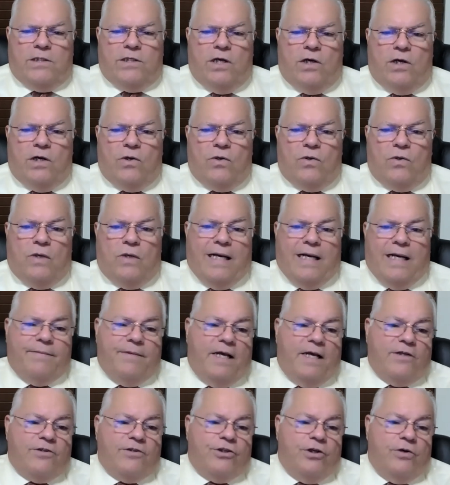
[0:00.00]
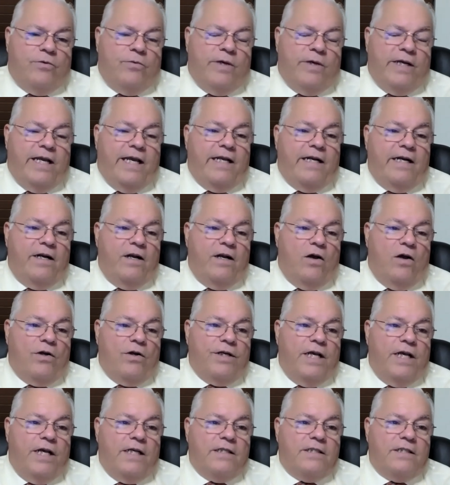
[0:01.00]
So I'm not sure we can get it
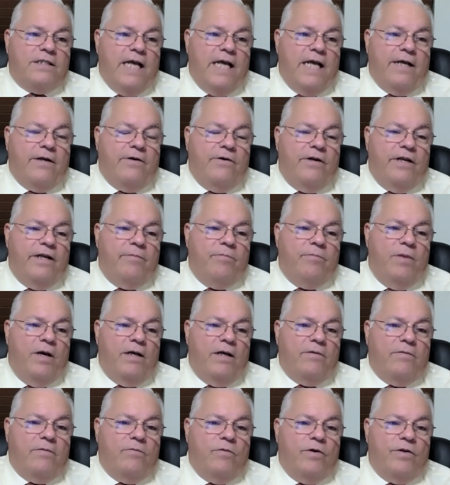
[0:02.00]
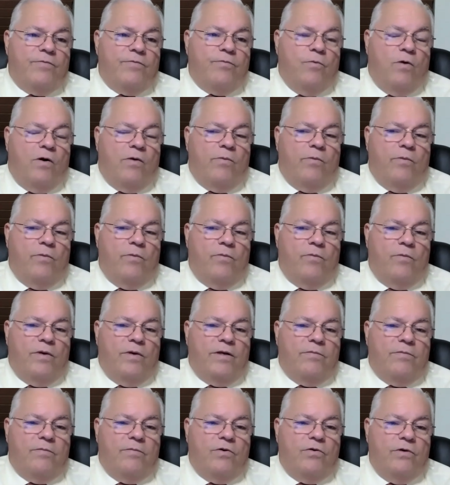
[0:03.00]
all done Saturday, but with what,
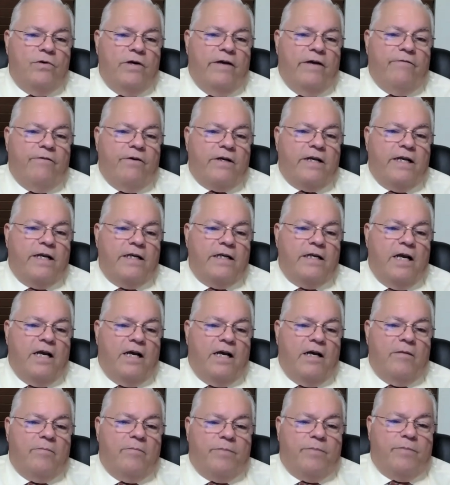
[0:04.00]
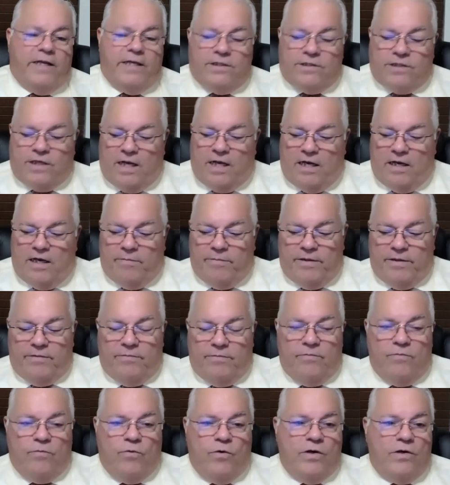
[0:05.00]
but whoever can come, please come,
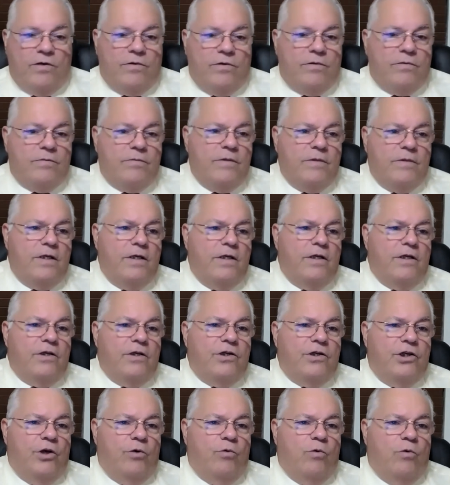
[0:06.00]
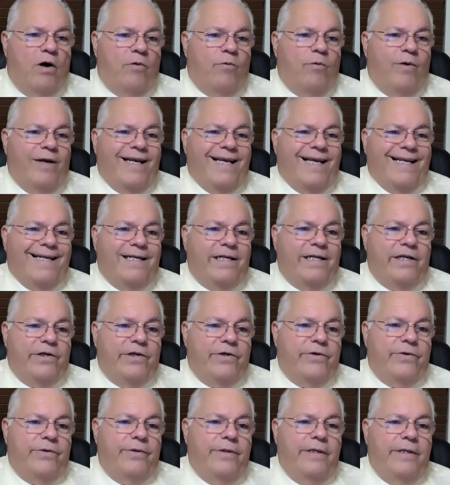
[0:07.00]
and we'll do what we can
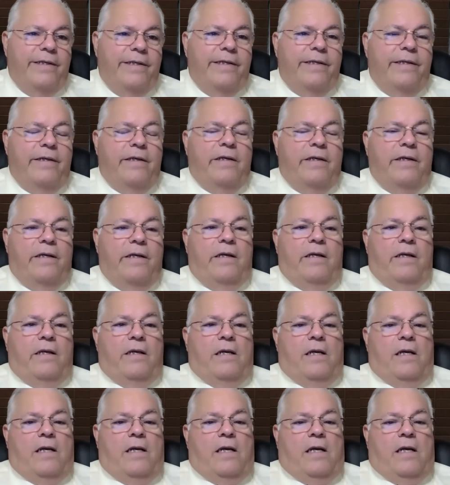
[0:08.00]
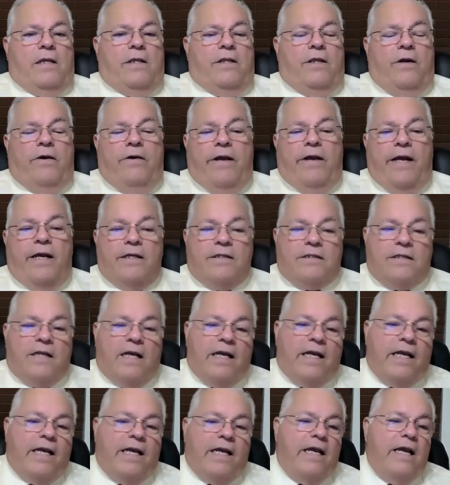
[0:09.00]
do. There is
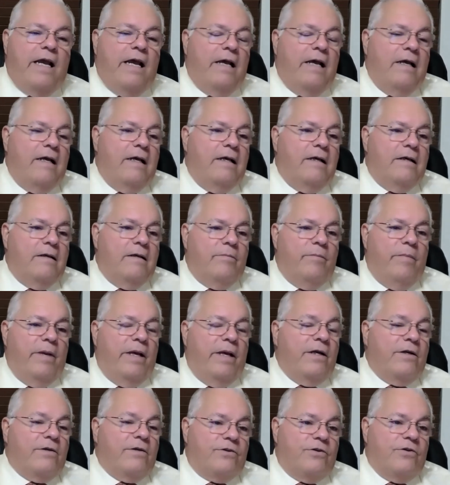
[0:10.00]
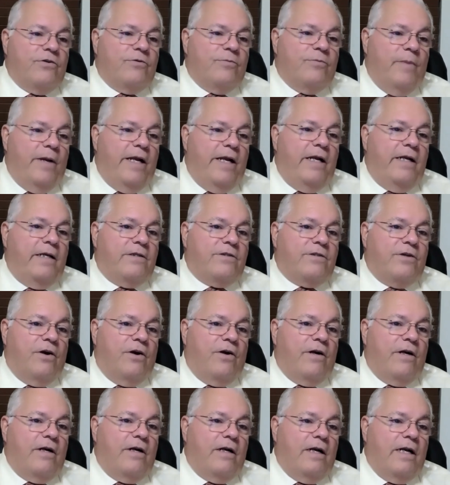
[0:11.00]
a ministers' meeting
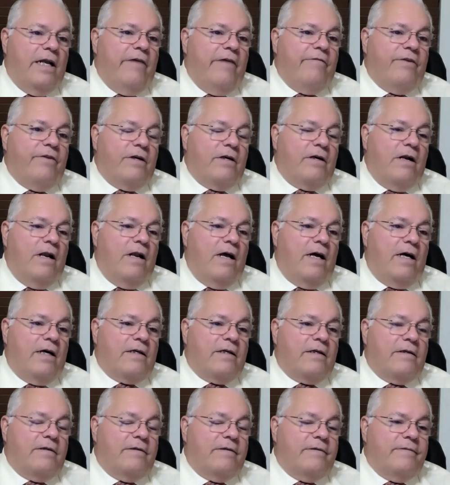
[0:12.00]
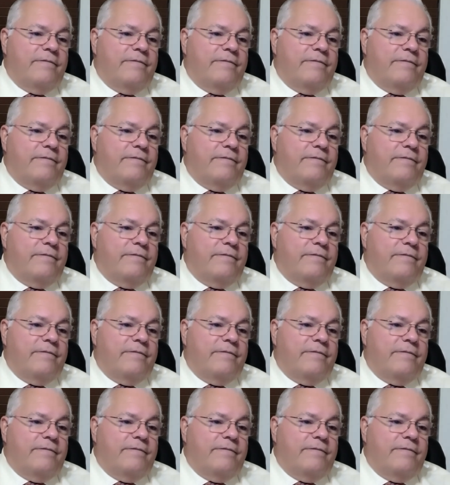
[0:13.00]
starting at 11 o'clock.